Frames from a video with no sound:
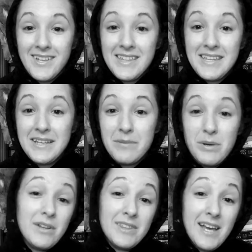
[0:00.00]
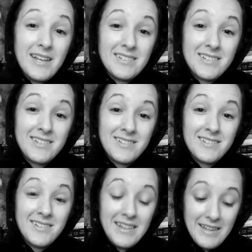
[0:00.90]
Think about that.
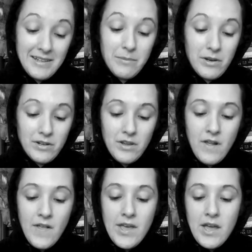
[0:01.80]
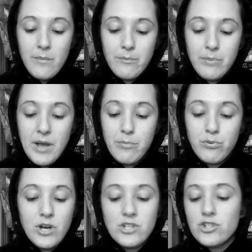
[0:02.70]
Think about it. By
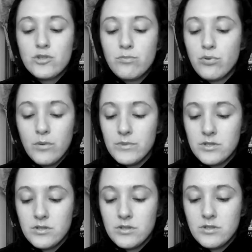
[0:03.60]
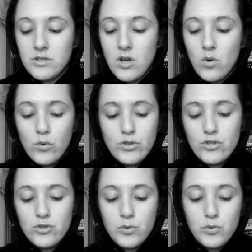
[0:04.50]
precious promises, or
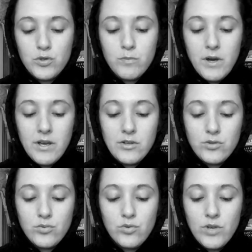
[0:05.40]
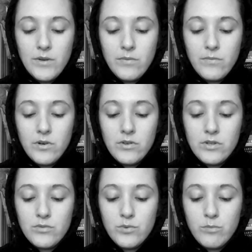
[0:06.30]
seduced by a too great
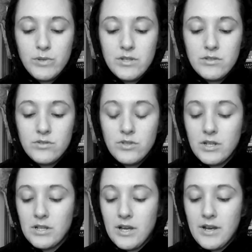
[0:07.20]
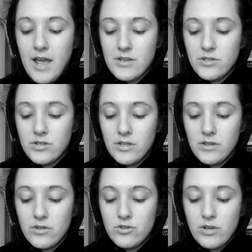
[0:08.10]
fondness for peace to decline, hazarding their
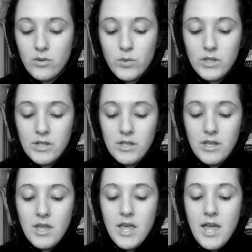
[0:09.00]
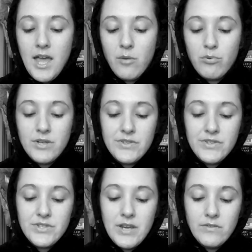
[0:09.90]
tranquility and present
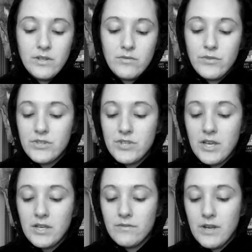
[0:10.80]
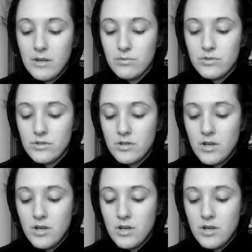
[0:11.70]
safety for the sake of neighbors,